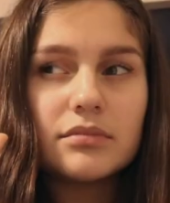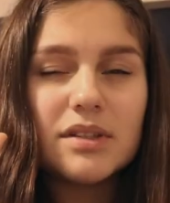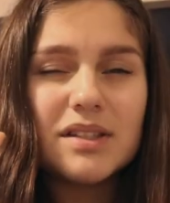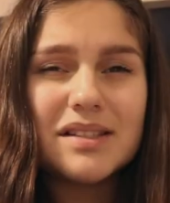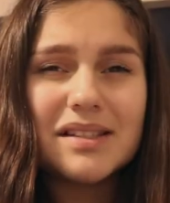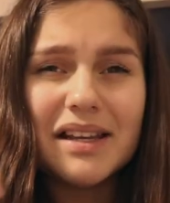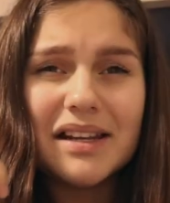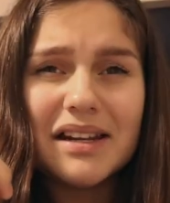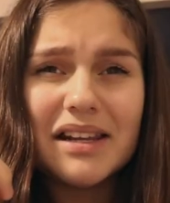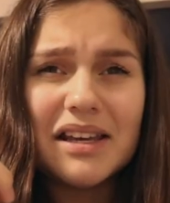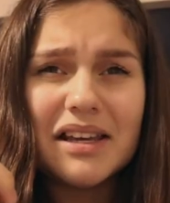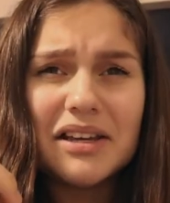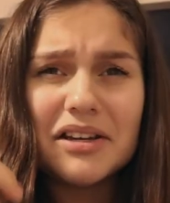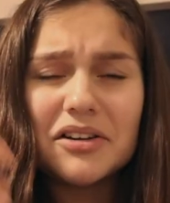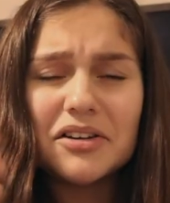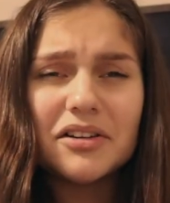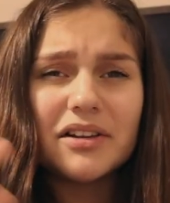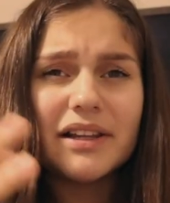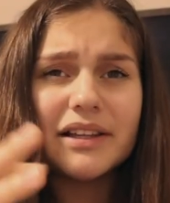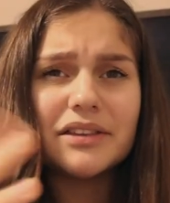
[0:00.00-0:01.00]
setting
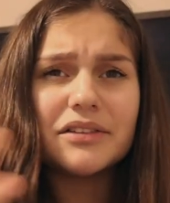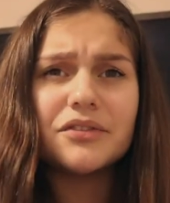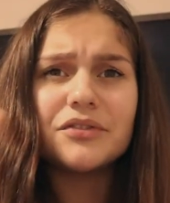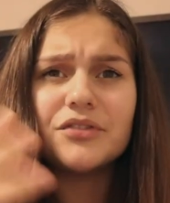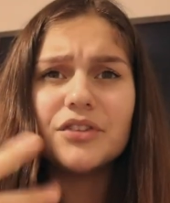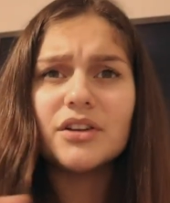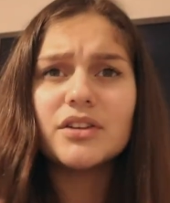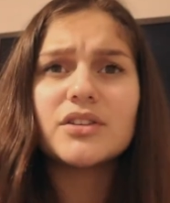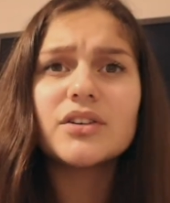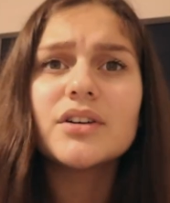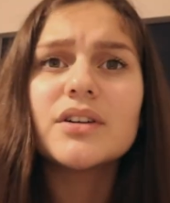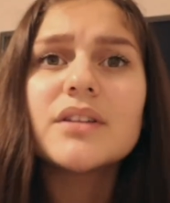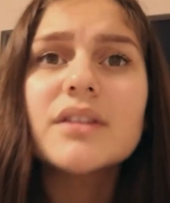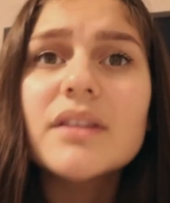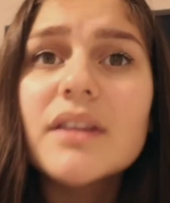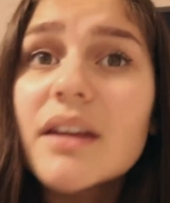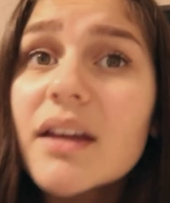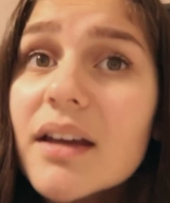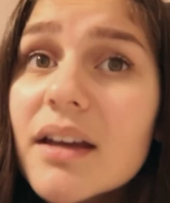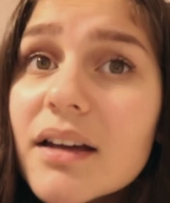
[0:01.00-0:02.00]
or like the filtered
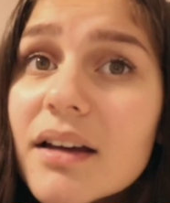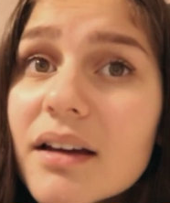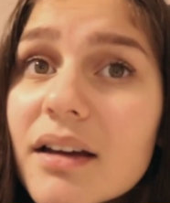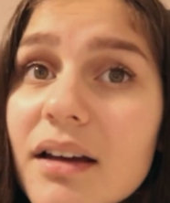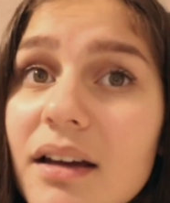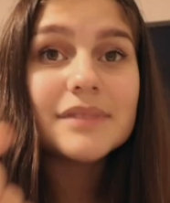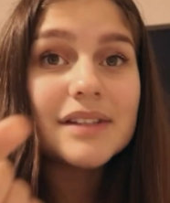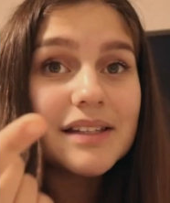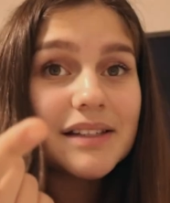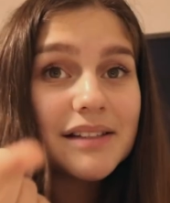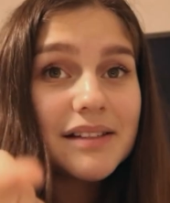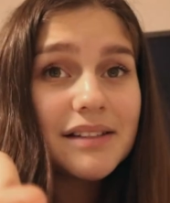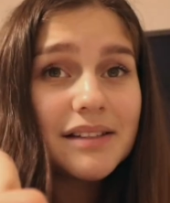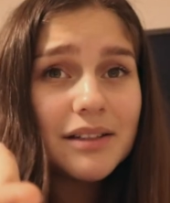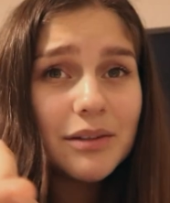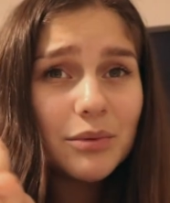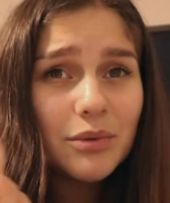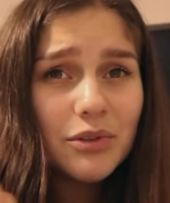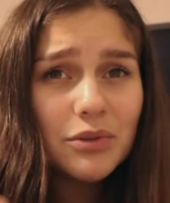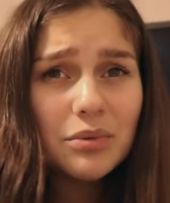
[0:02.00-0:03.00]
thing to
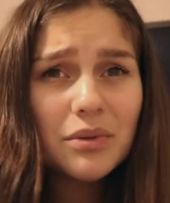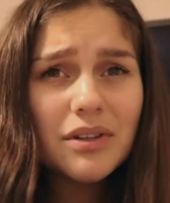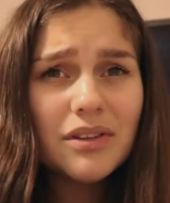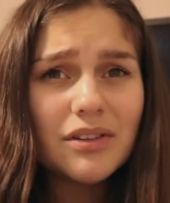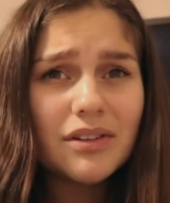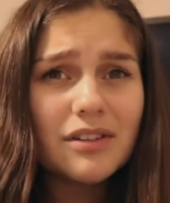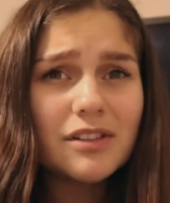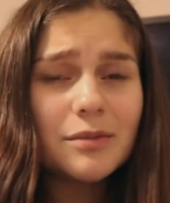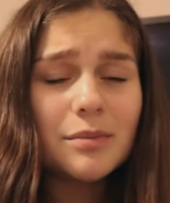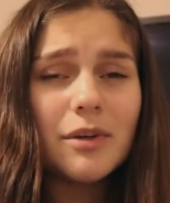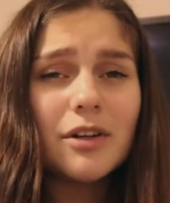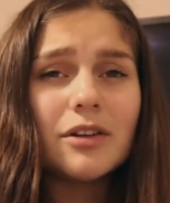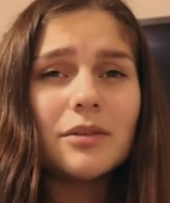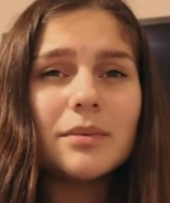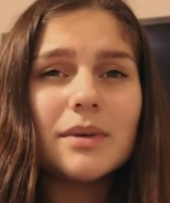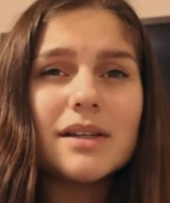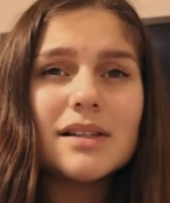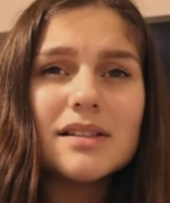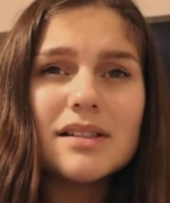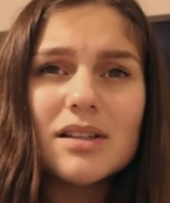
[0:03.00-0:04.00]
see which one looks better
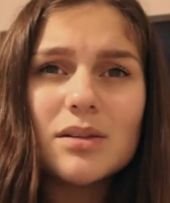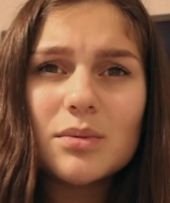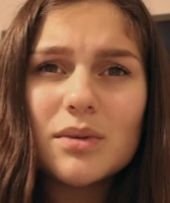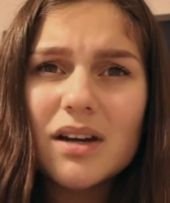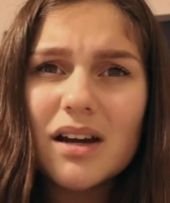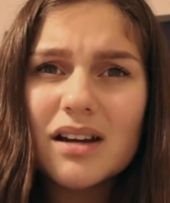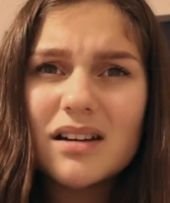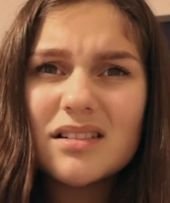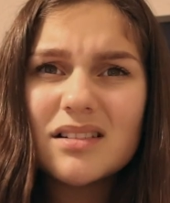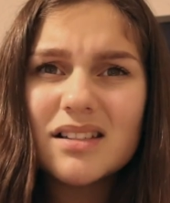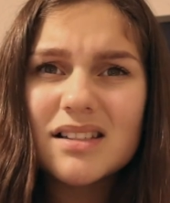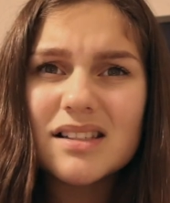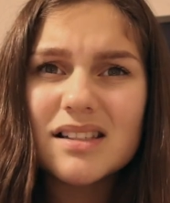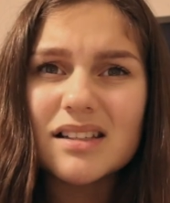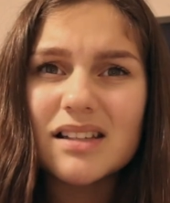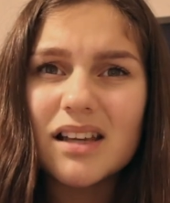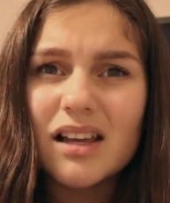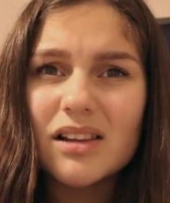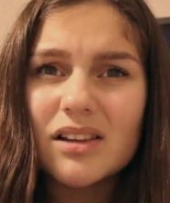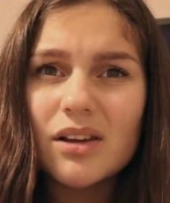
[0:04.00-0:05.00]
because this one kind of looks
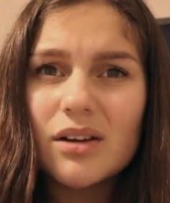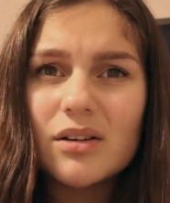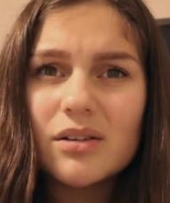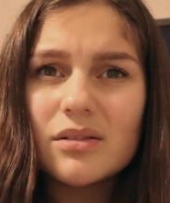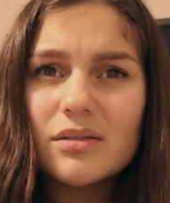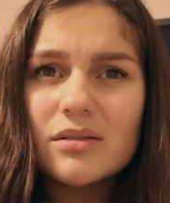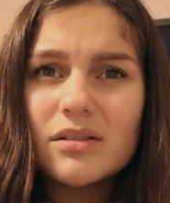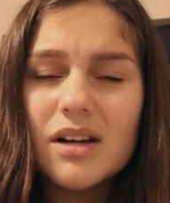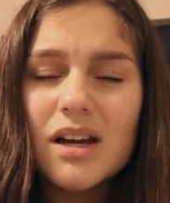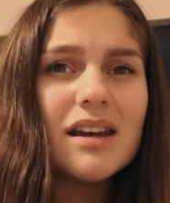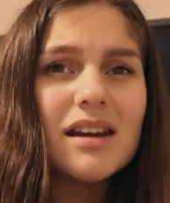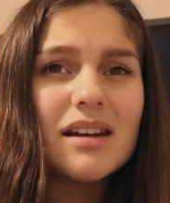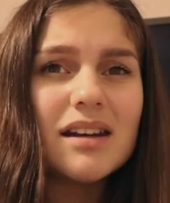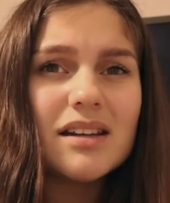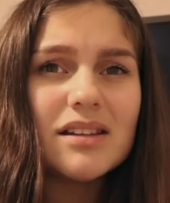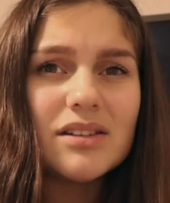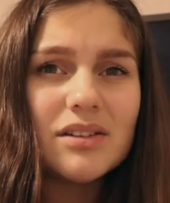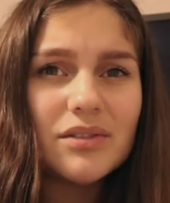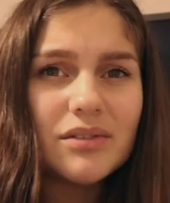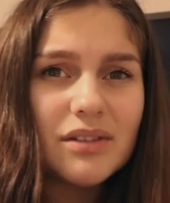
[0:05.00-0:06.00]
yellow and
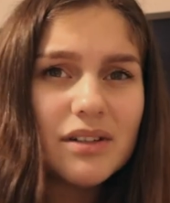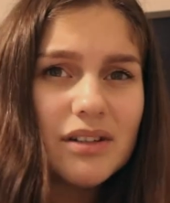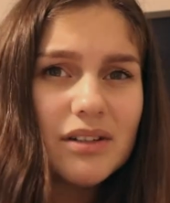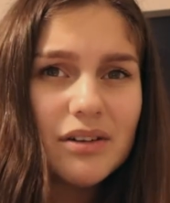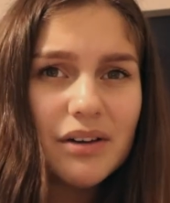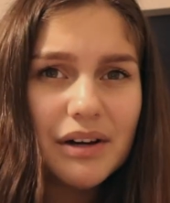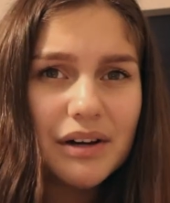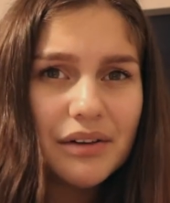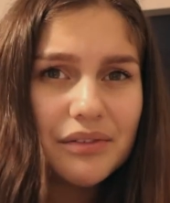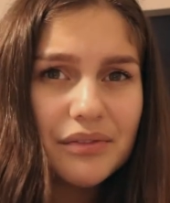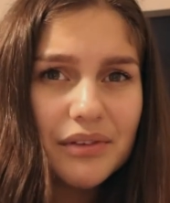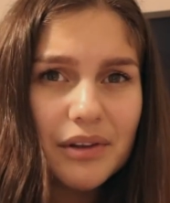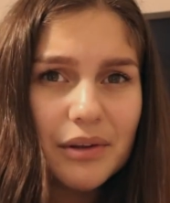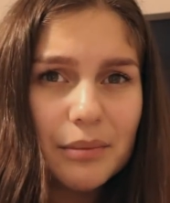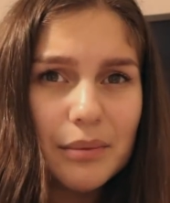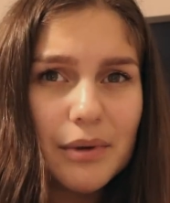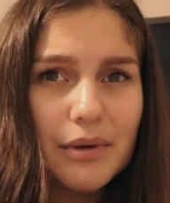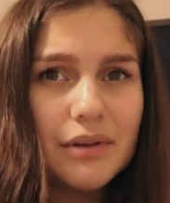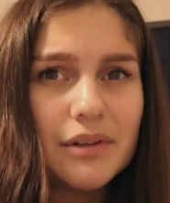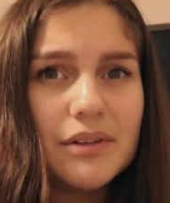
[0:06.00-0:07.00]
I don't really know how I feel
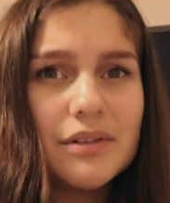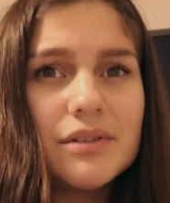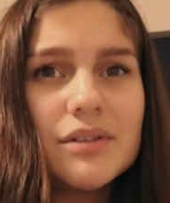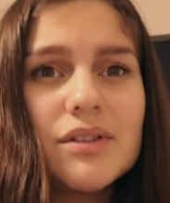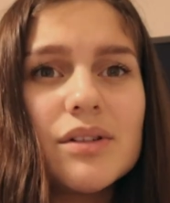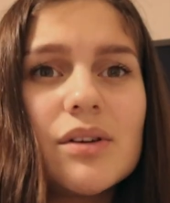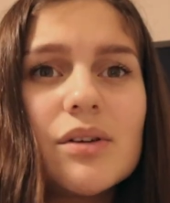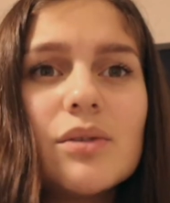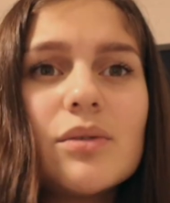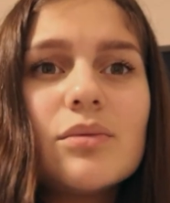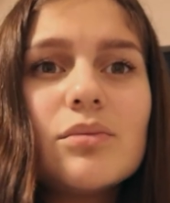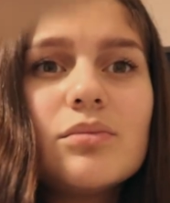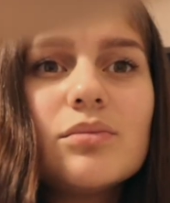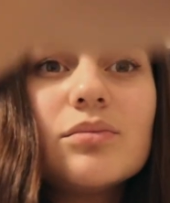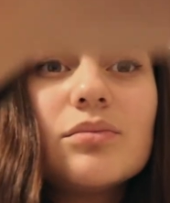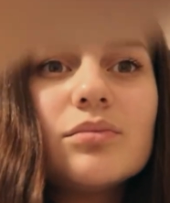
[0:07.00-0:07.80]
about it. So